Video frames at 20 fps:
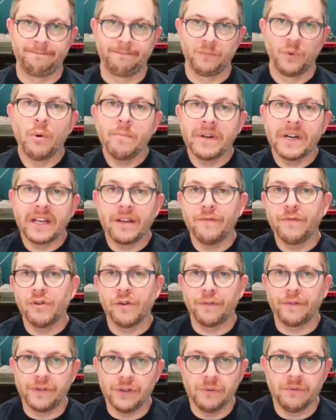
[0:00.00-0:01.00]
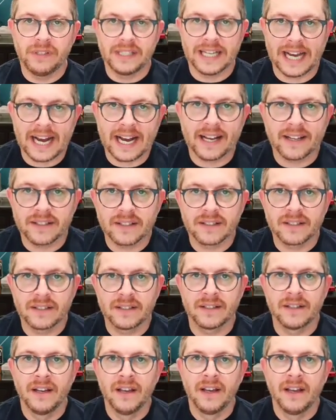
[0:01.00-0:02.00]
Well, I'm going to give you a few
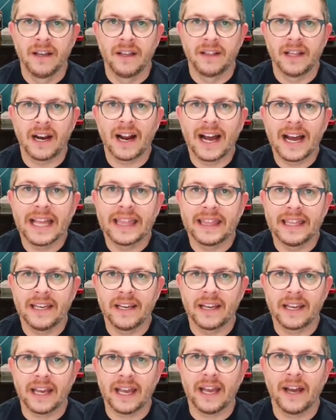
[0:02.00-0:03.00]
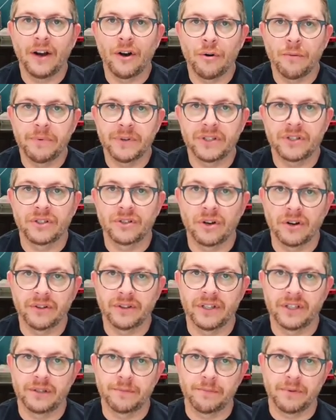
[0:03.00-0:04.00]
tasks that I think help start
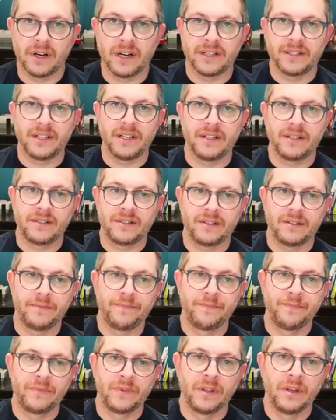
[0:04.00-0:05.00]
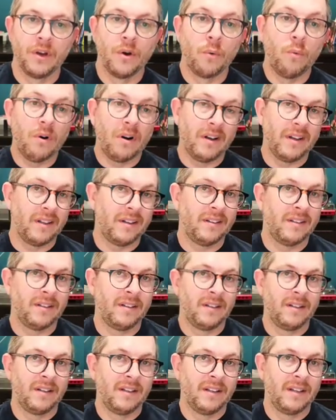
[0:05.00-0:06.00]
this process.
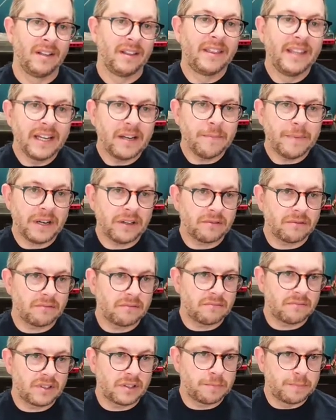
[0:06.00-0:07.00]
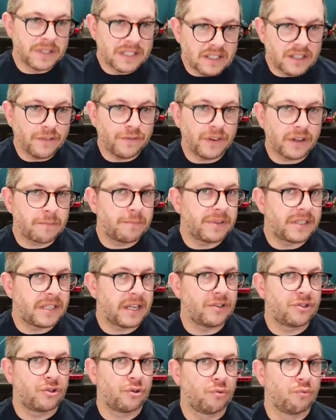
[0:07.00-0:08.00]
One, think about specific
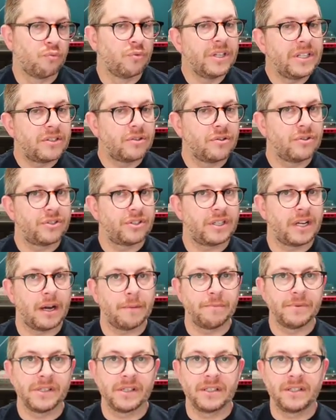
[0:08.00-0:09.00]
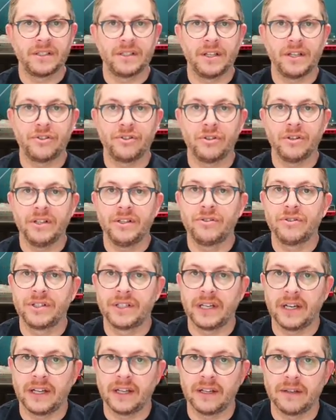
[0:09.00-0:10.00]
potential research topics that you're
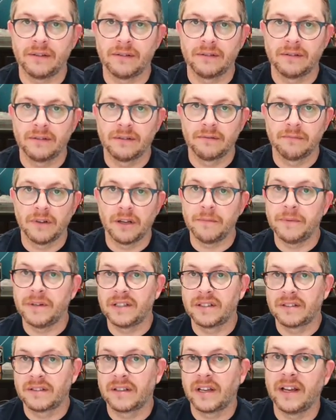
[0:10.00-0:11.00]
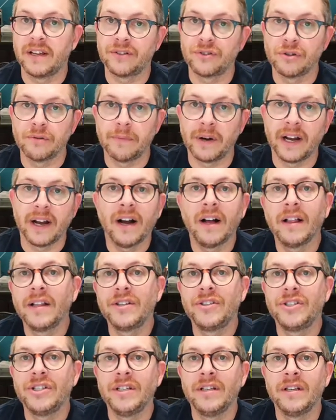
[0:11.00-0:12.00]
interested in. Maybe it's cancer
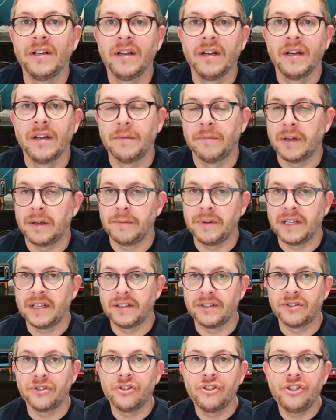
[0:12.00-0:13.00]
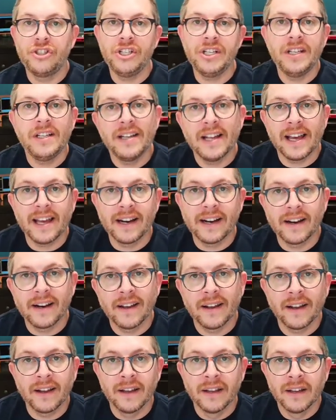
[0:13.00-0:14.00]
biology, maybe it's gene
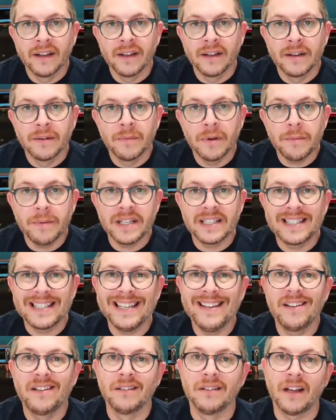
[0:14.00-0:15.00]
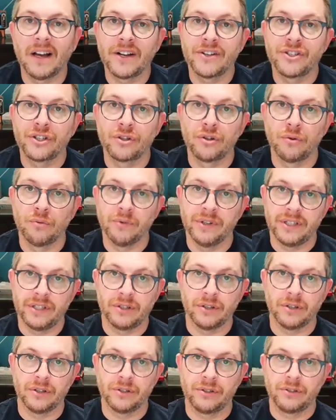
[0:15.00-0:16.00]
editing, maybe it's ecological
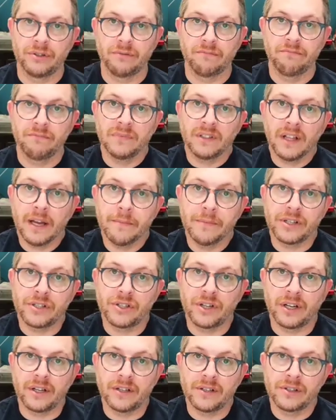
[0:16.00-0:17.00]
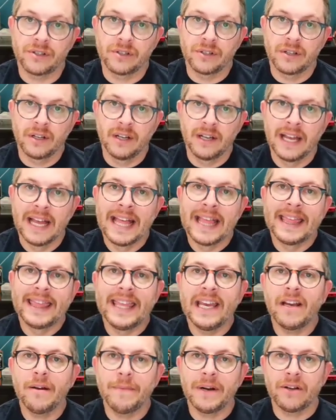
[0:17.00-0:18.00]
research, climate change.
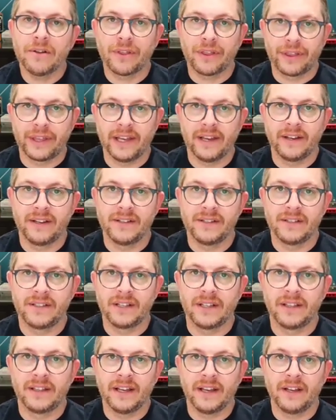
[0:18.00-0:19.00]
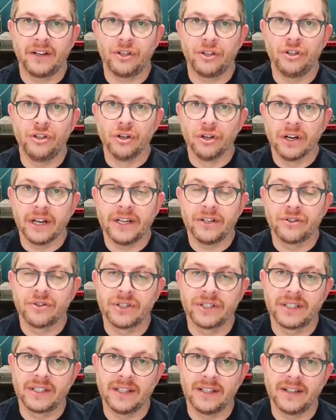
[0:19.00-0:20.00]
Think about things that you're
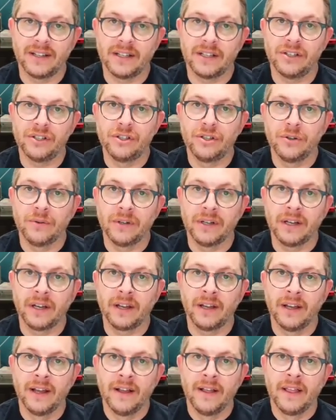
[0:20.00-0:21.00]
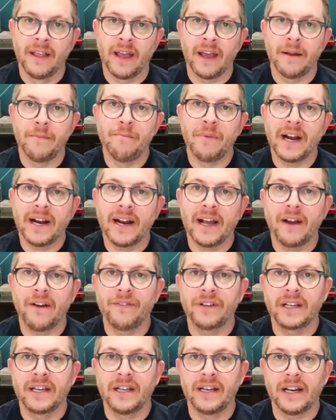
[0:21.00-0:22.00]
interested in doing and might have
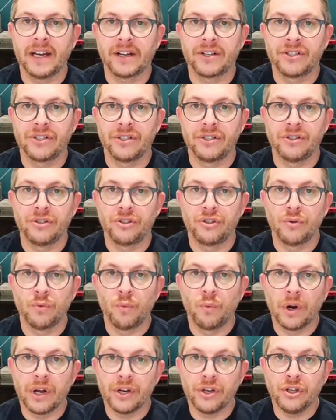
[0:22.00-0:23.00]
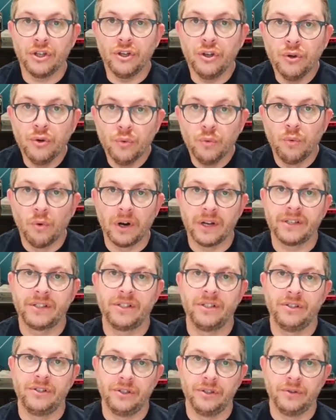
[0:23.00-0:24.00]
a connection to what you want
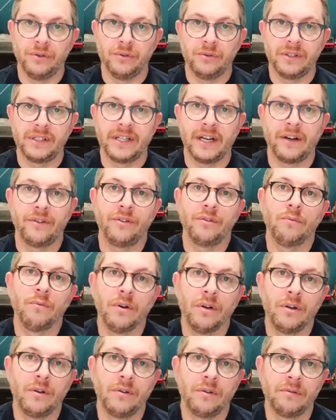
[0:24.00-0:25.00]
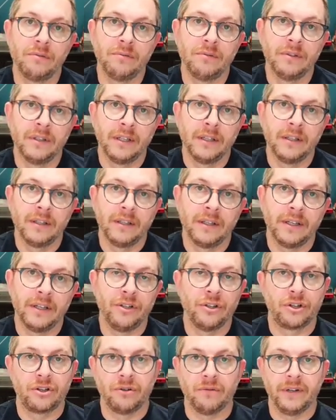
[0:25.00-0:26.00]
to do down the road in
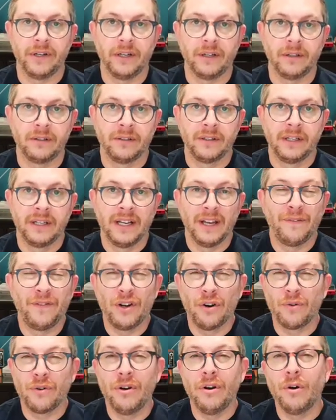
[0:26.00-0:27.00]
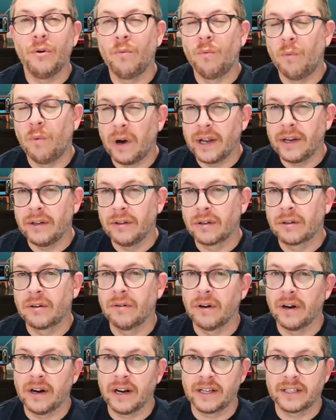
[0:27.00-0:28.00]
your career. If you don't know what your
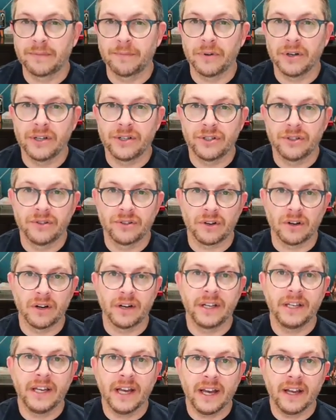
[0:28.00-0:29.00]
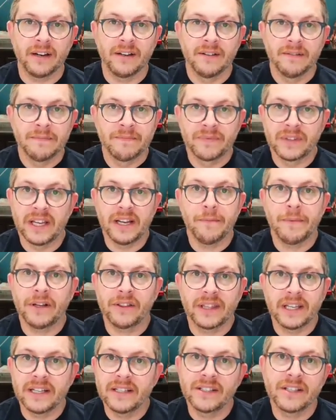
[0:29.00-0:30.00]
career aspirations are yet, think
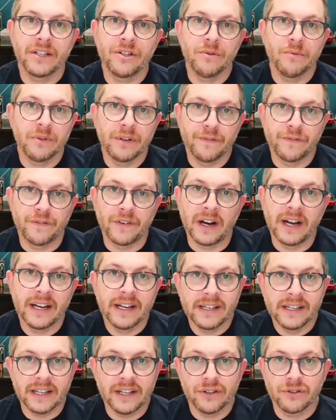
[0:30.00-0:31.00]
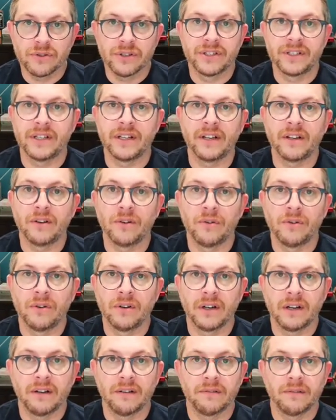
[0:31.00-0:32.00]
about things that you would find interesting
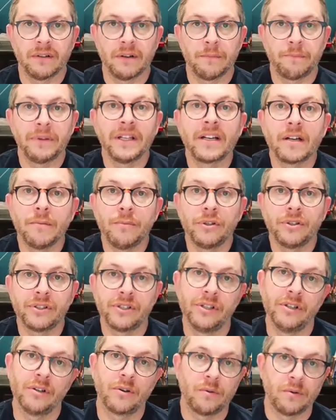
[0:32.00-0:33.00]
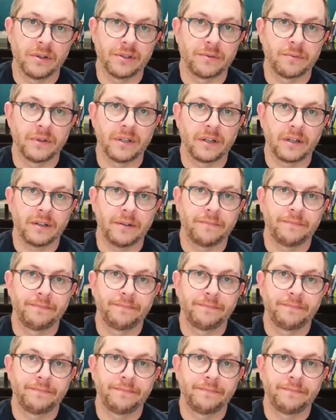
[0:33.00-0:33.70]
or applicable to your coursework.